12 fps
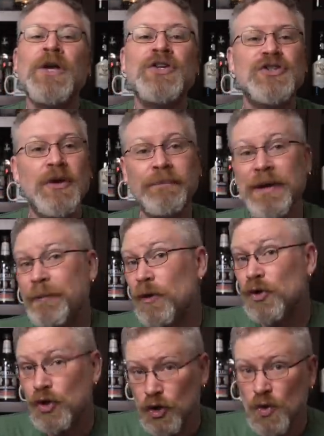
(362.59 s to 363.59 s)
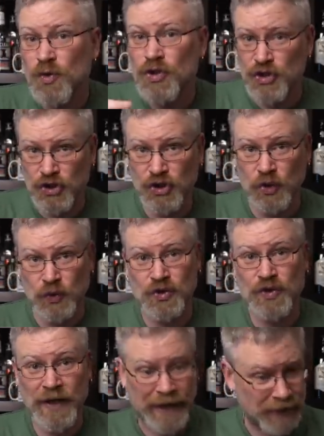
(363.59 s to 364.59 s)
Some people use
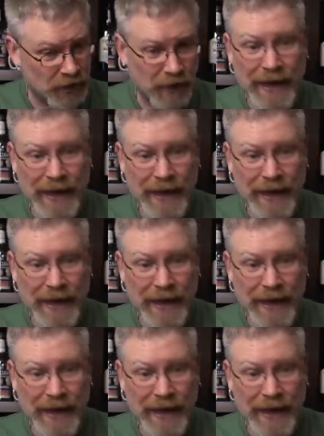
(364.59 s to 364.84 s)
juice, like they'll